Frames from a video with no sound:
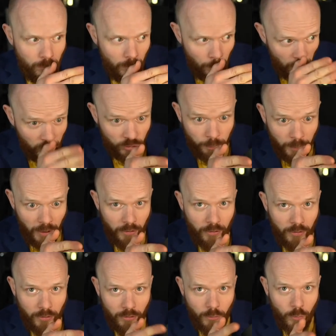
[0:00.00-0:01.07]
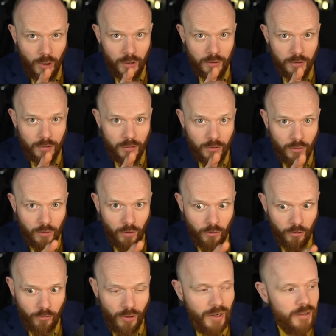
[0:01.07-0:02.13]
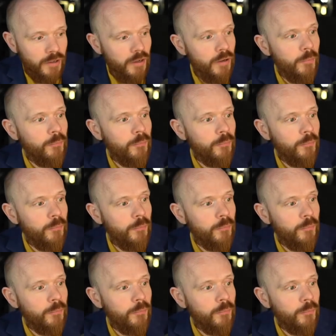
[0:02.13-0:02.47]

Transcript: much better on the one on the right here.